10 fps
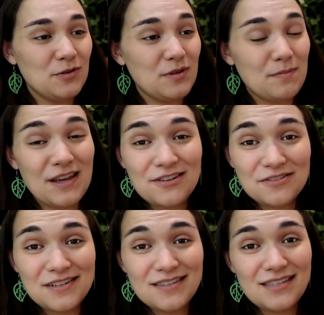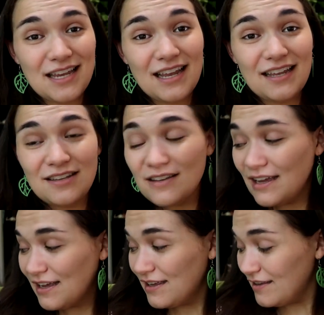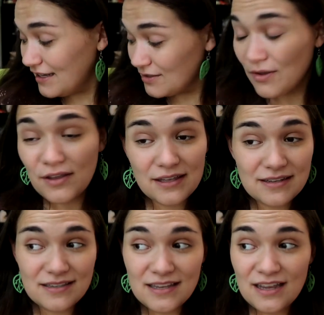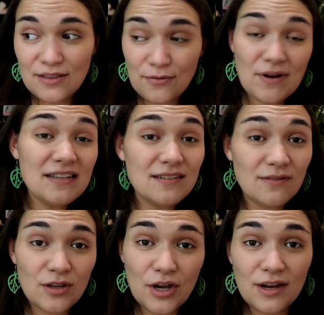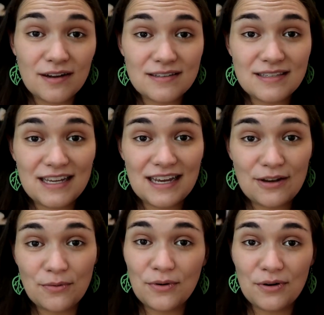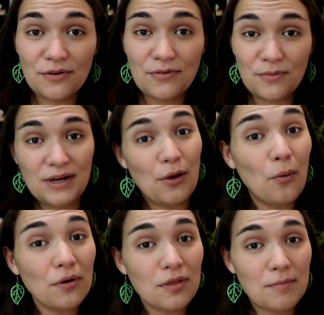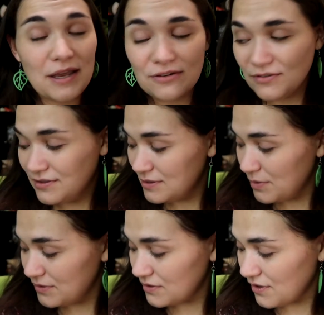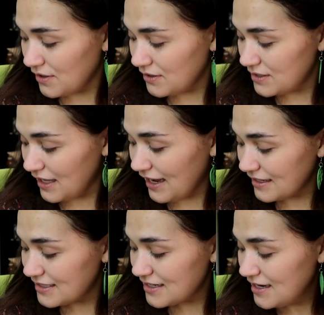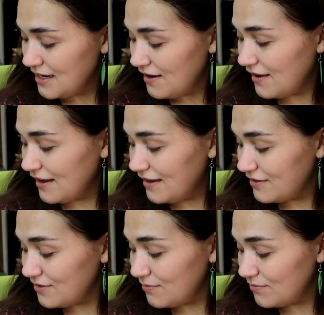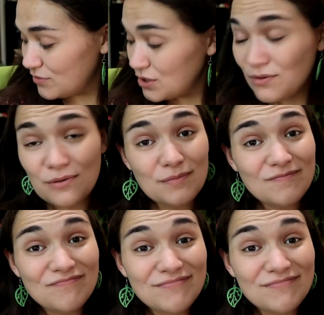to the patrons and uh, as long as the rest of the cards that I order for when I order the patrons postcards last uh, two